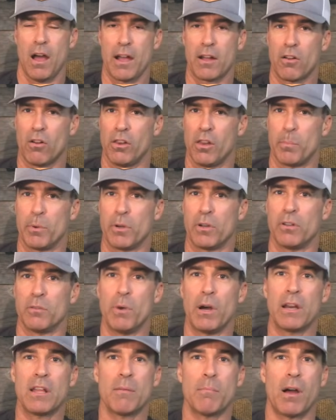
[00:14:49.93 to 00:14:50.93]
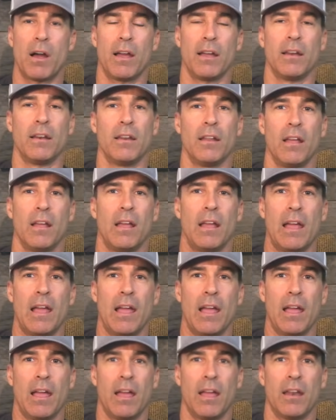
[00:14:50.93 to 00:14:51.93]
called up a good buddy of mine
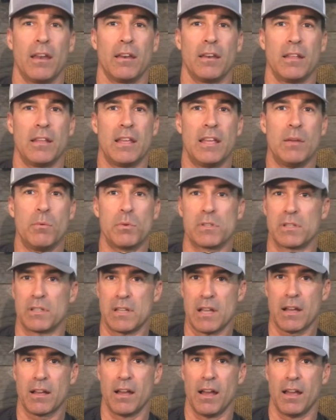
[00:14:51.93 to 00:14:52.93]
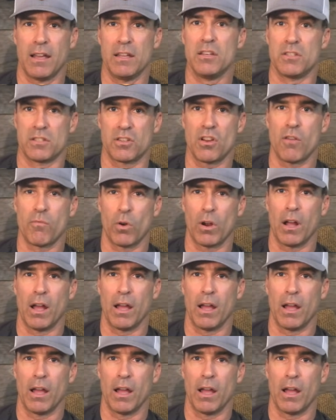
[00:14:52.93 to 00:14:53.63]
And he was a tech guy, he's a software guy,